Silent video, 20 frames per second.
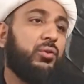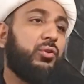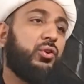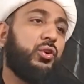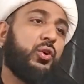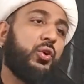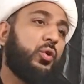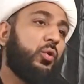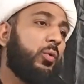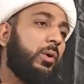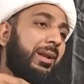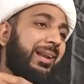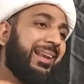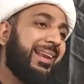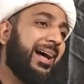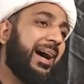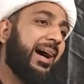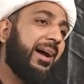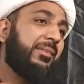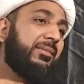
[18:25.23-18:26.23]
you will
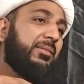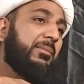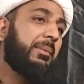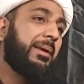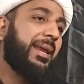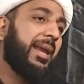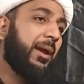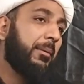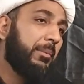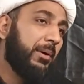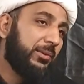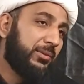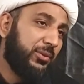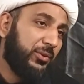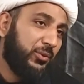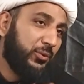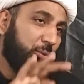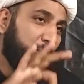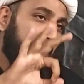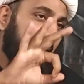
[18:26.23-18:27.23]
not be able
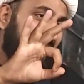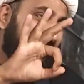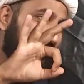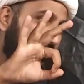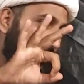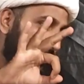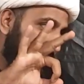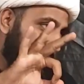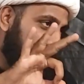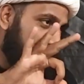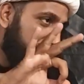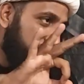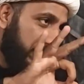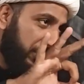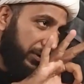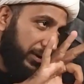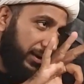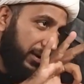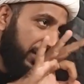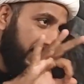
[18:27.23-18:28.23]
to do the first
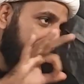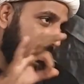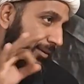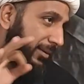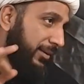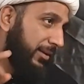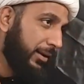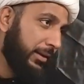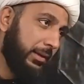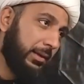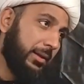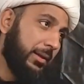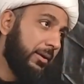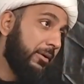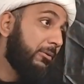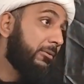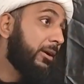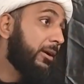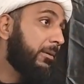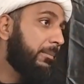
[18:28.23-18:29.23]
three.
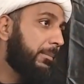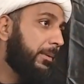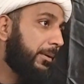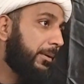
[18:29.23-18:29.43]
Allah.